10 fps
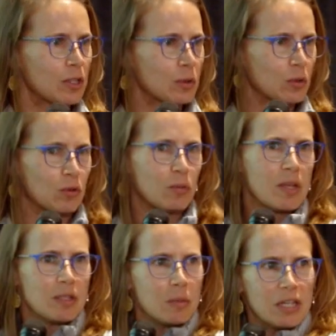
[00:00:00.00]
It was sort of
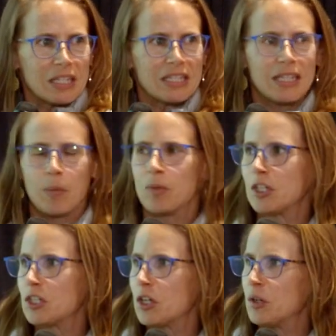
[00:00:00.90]
meant to be a
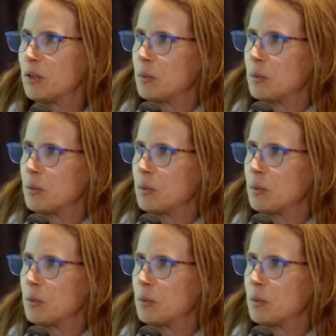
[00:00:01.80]
stepping stone,